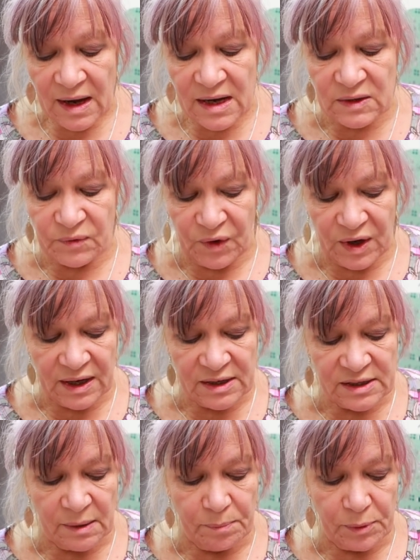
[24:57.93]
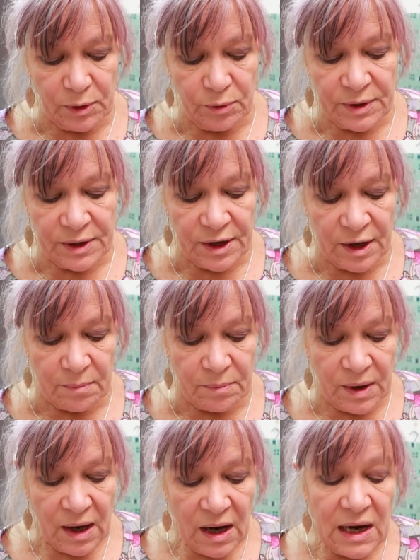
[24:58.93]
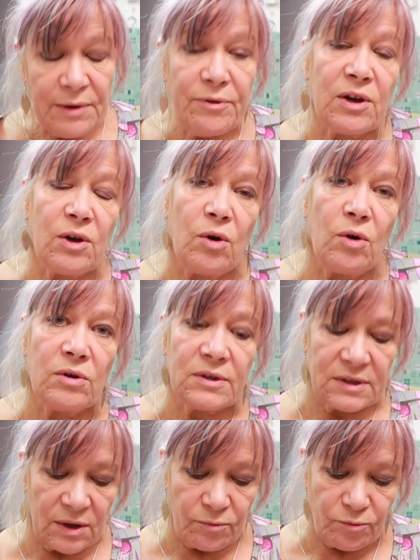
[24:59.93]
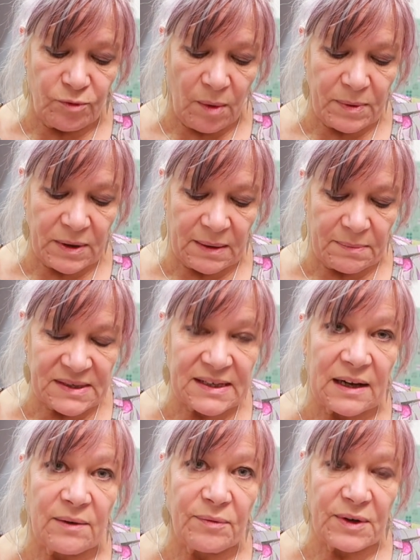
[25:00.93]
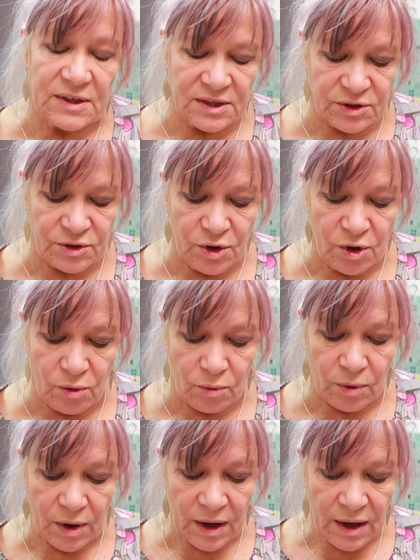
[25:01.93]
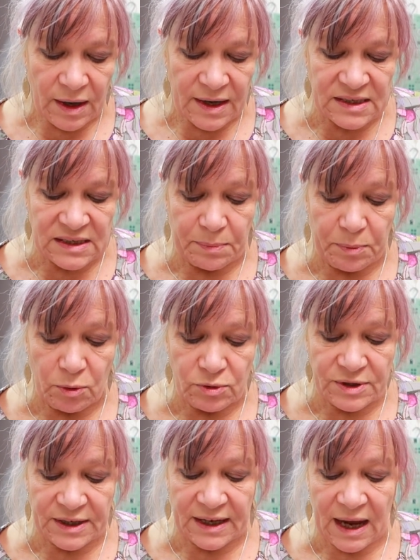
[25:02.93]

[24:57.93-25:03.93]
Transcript: His fingers are blue and numb. He recalls rubbing himself in snow is supposed to